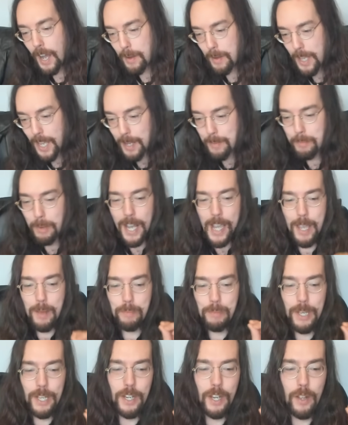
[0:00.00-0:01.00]
In my
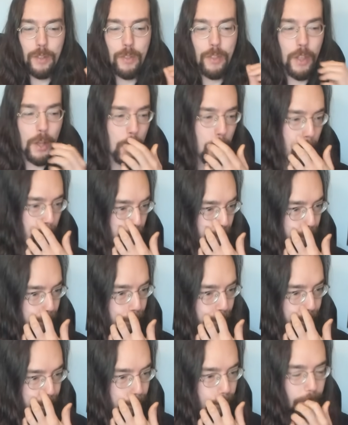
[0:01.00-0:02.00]
opinion, though,
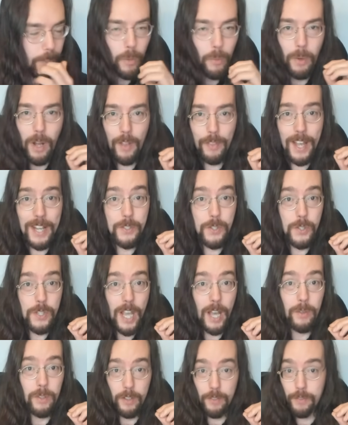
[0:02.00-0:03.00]
while that's
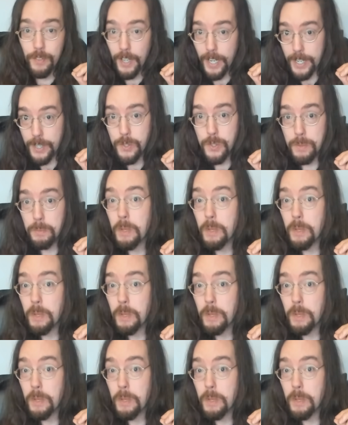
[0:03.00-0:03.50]
sound advice,